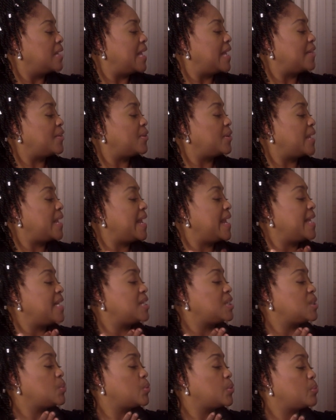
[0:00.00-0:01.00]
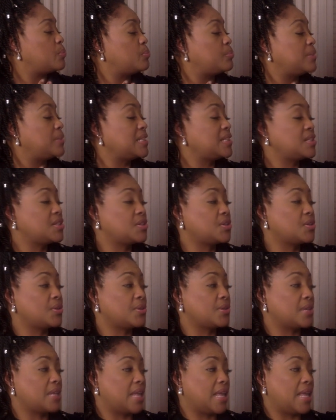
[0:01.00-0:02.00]
and her hands were
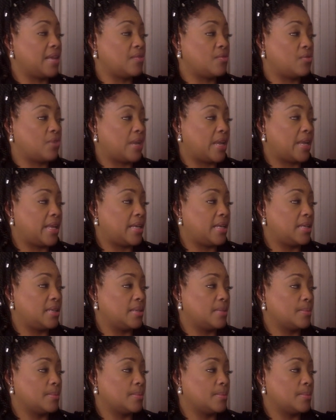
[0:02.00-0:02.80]
blistered and red.